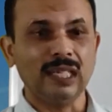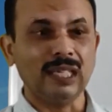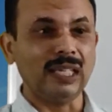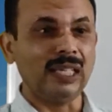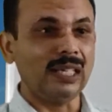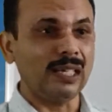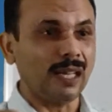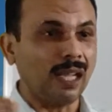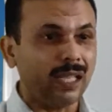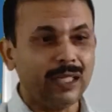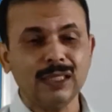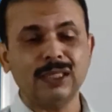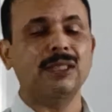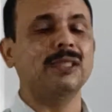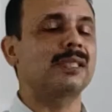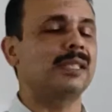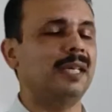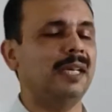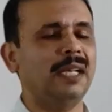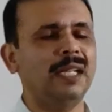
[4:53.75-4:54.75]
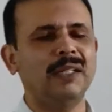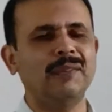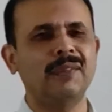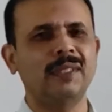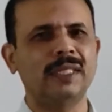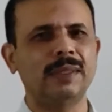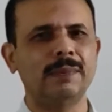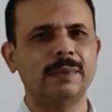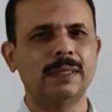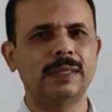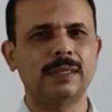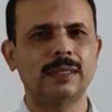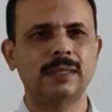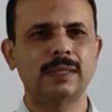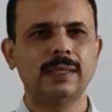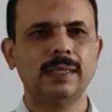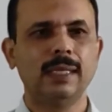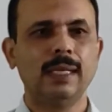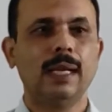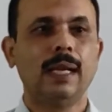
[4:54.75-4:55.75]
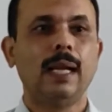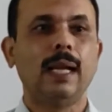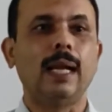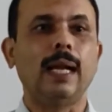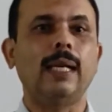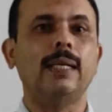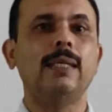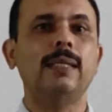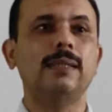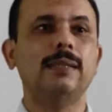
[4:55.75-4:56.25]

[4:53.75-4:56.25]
He likes running very much, and